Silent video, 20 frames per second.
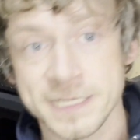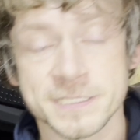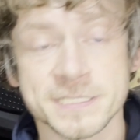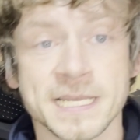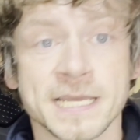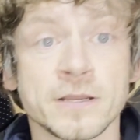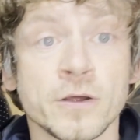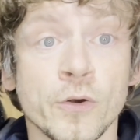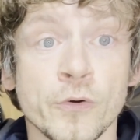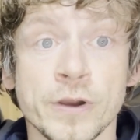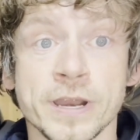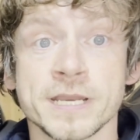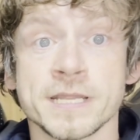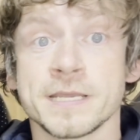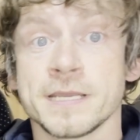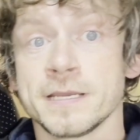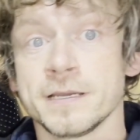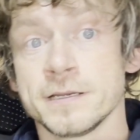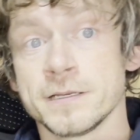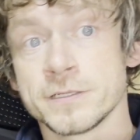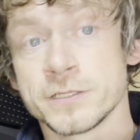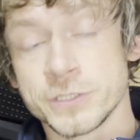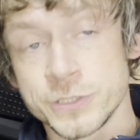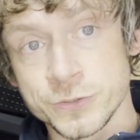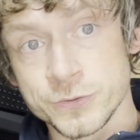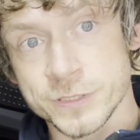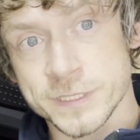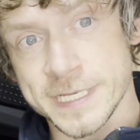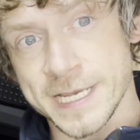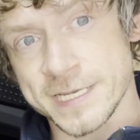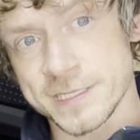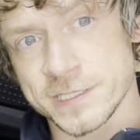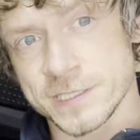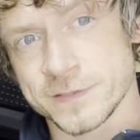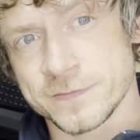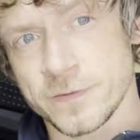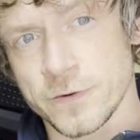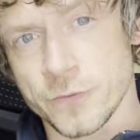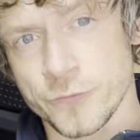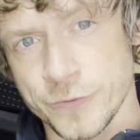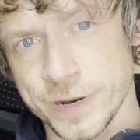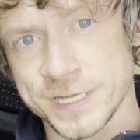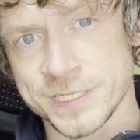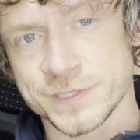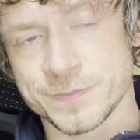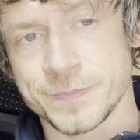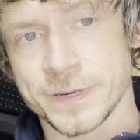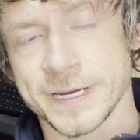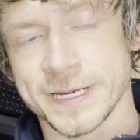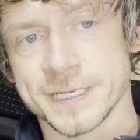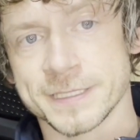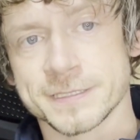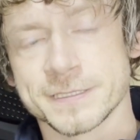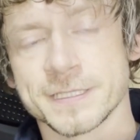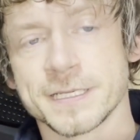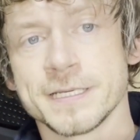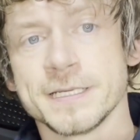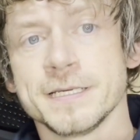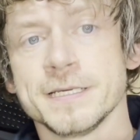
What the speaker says: said already, the use case is for race bikes.